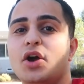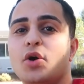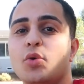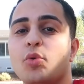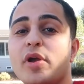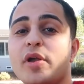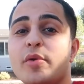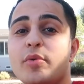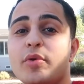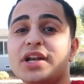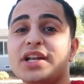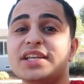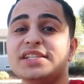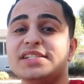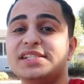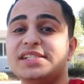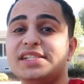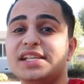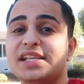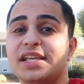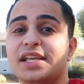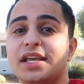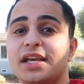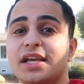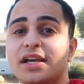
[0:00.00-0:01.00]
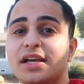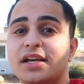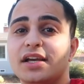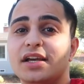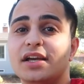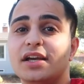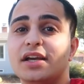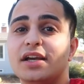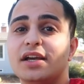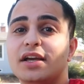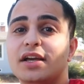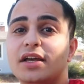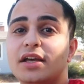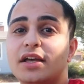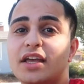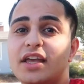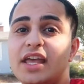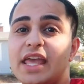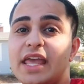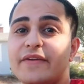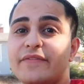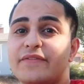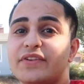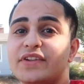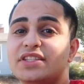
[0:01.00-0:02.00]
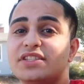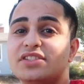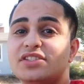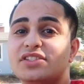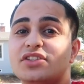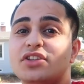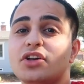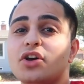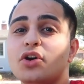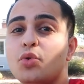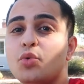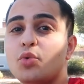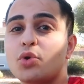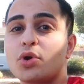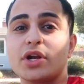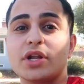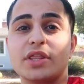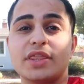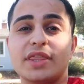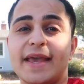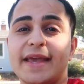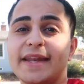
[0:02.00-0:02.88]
We want to see if it's still worth